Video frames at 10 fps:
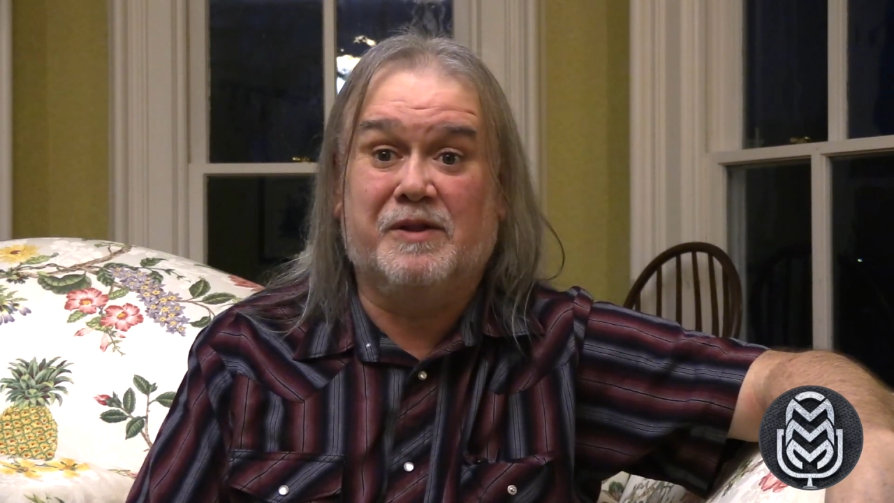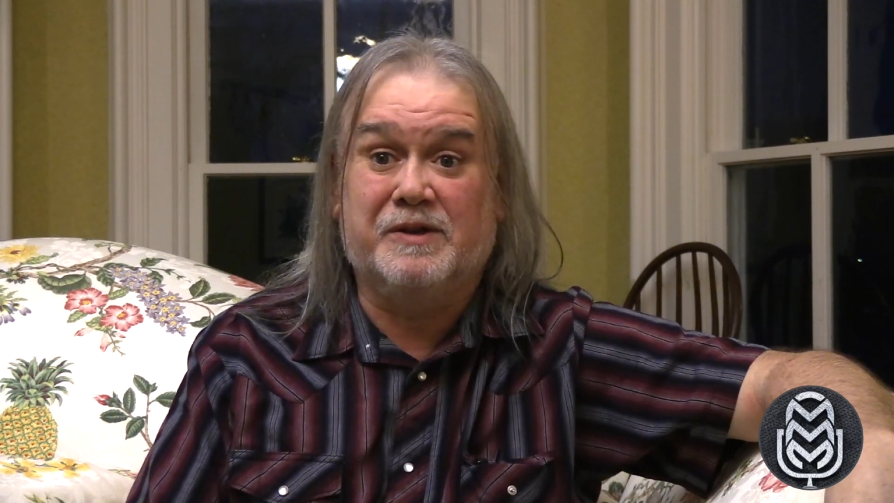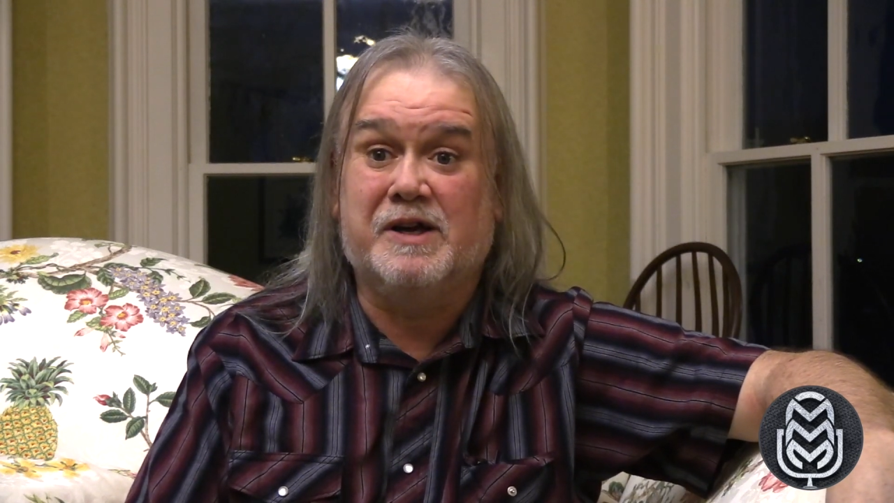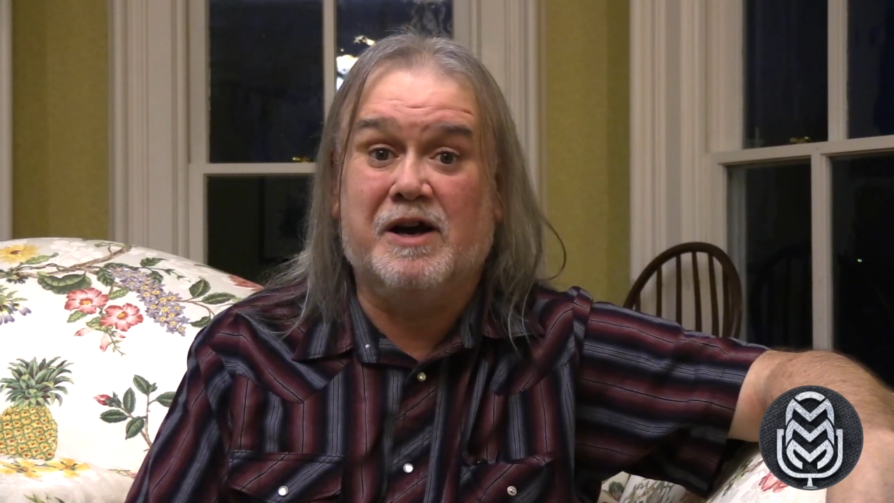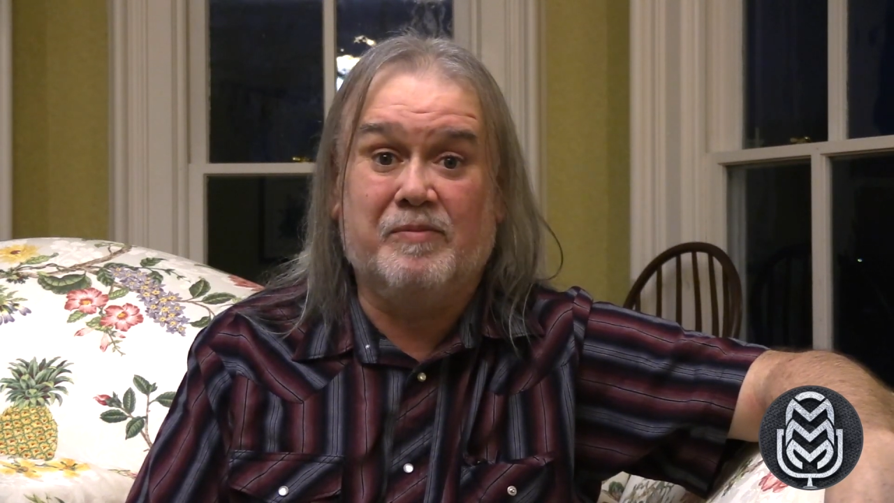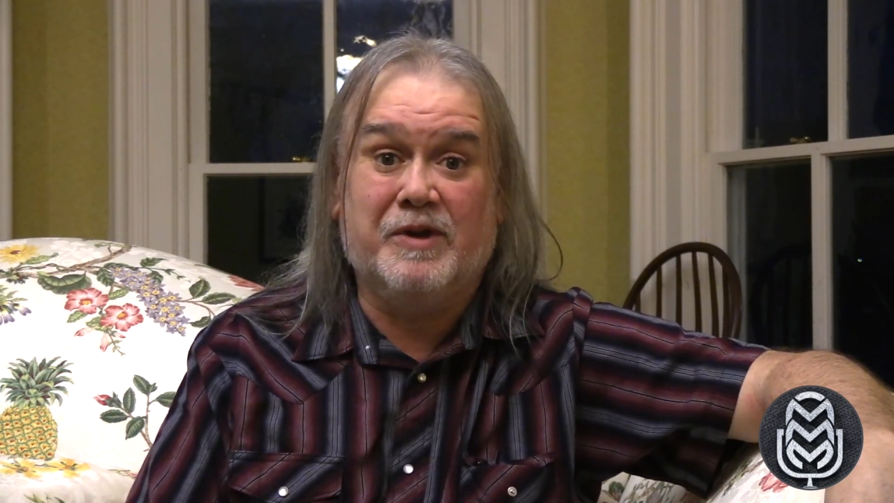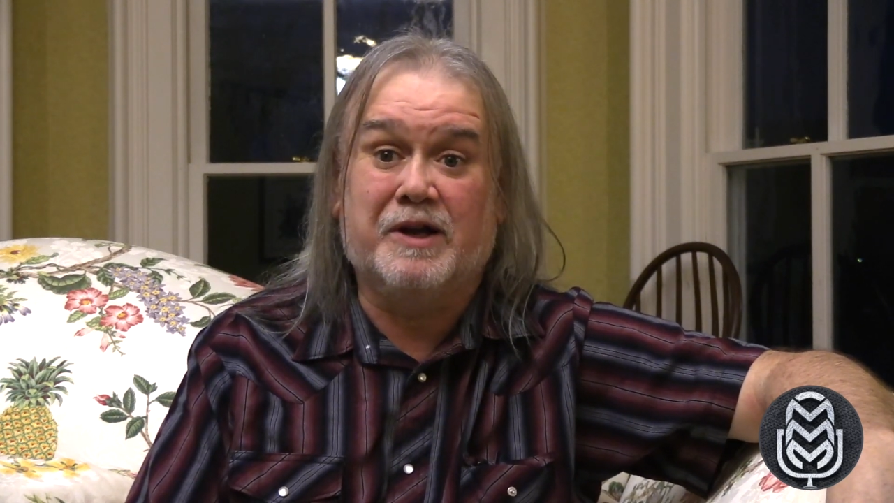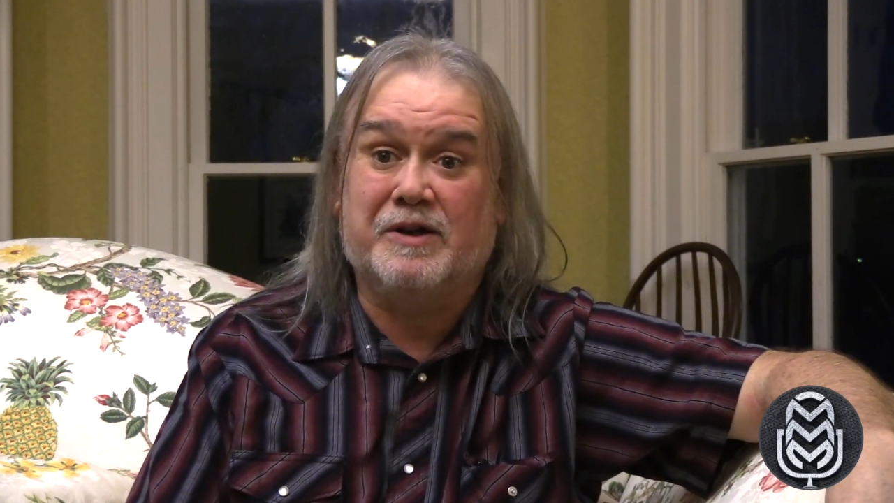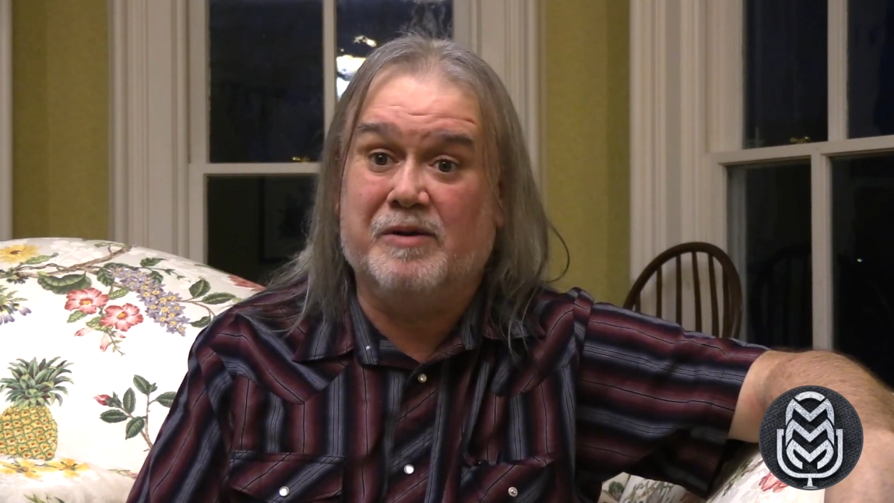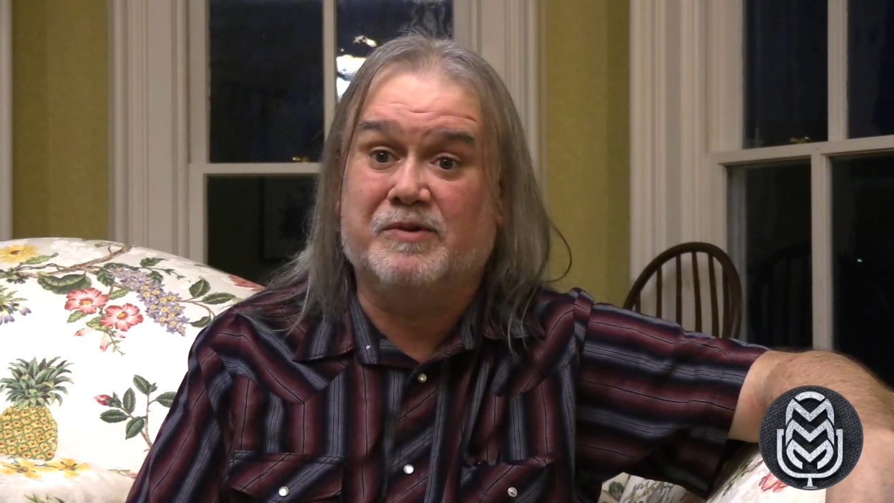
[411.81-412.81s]
the time
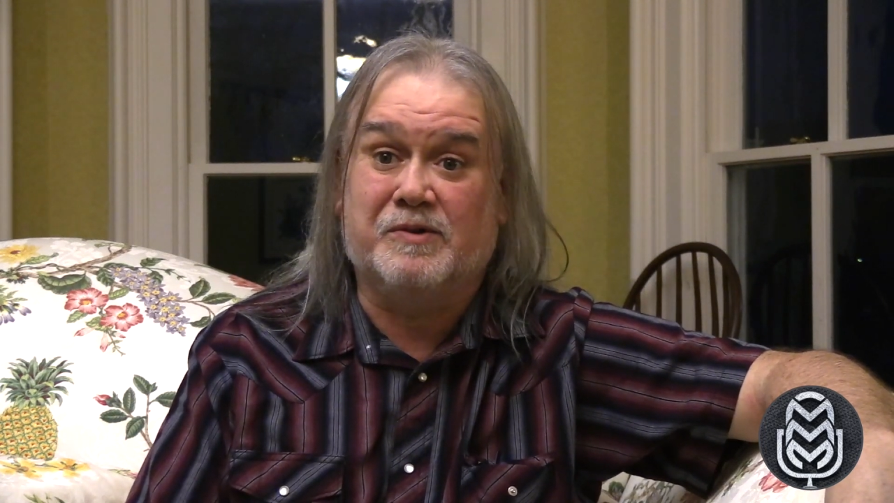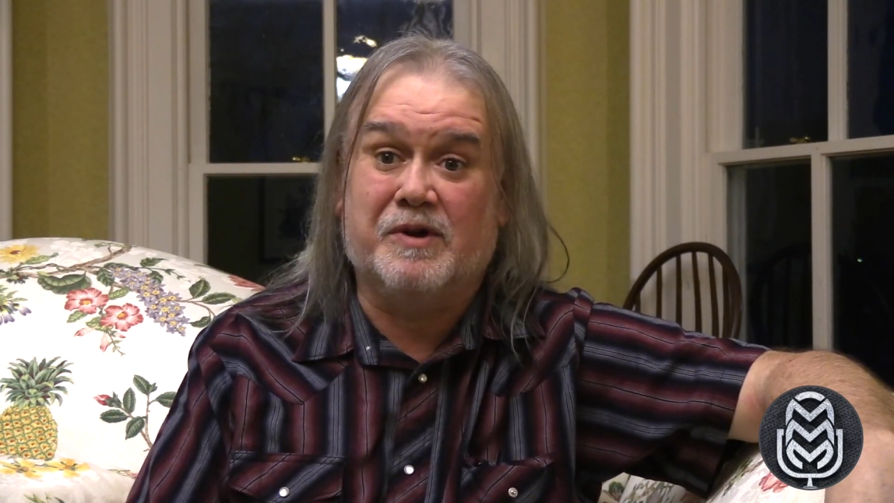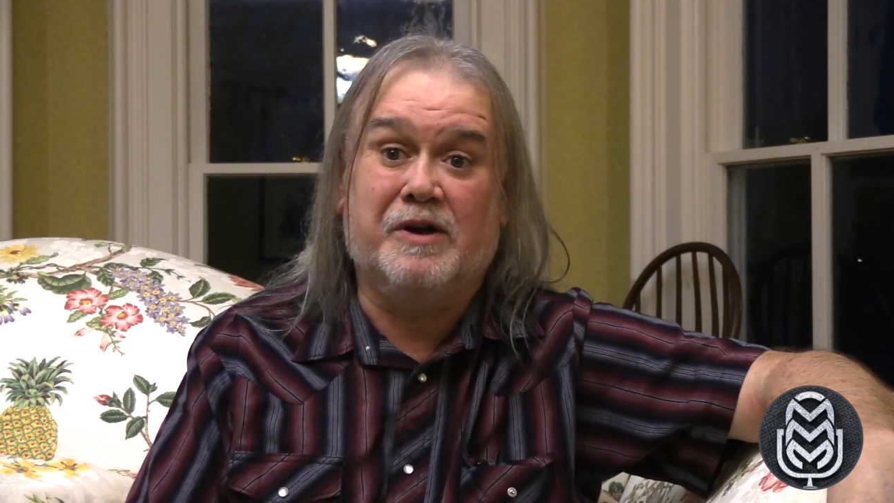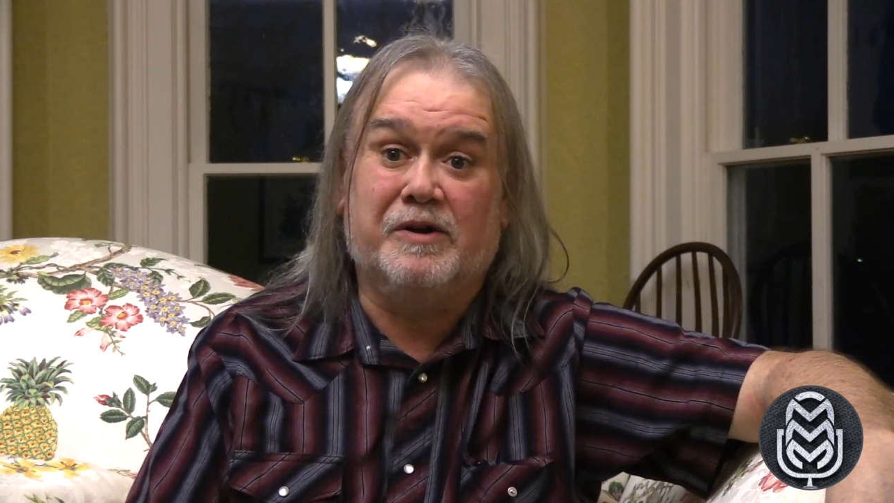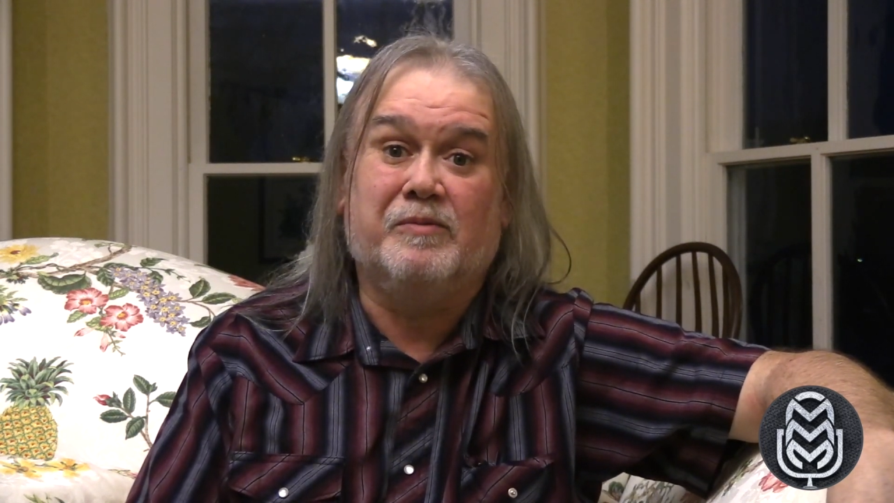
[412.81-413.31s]
that comes around,